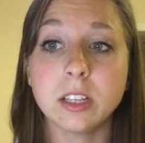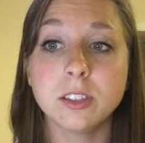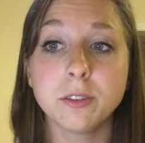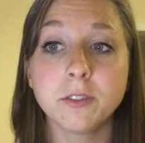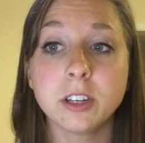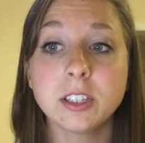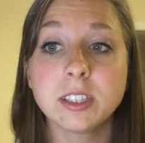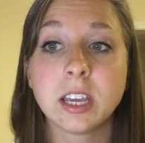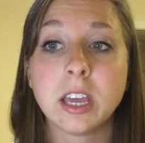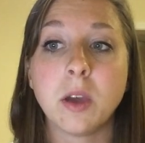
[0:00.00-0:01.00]
So
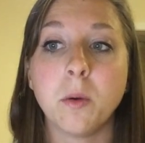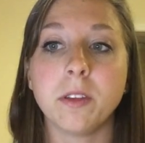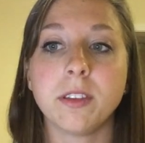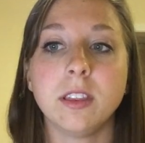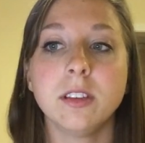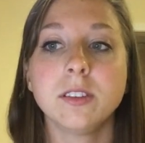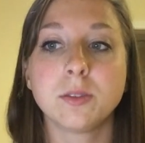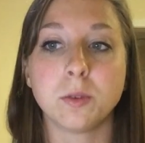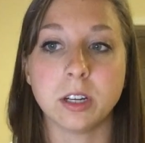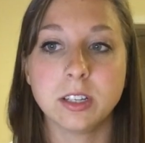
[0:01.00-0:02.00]
first, within the
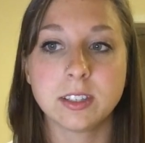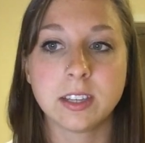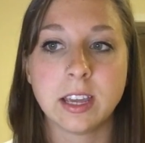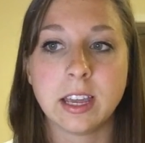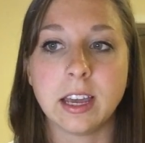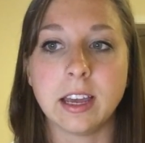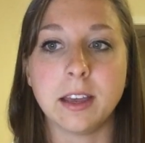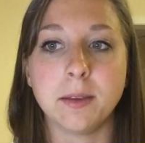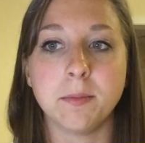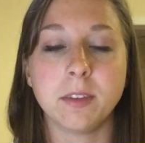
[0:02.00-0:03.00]
source,
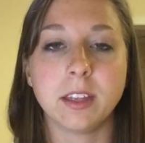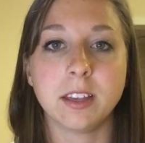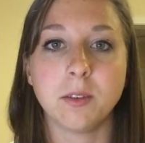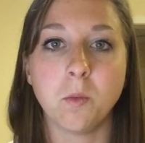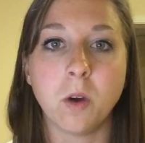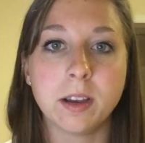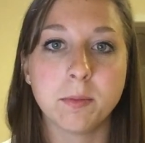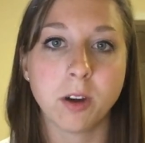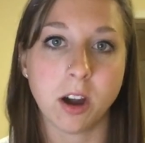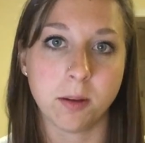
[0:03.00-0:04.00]

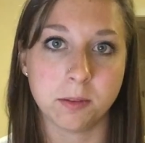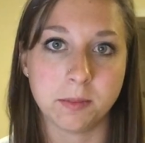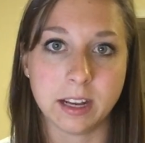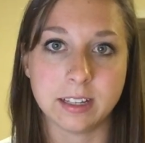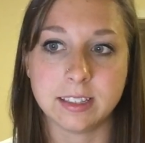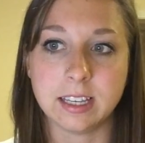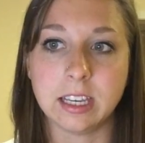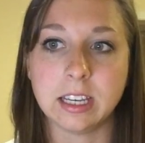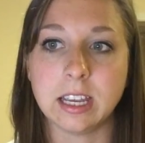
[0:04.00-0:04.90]
one problem that is seen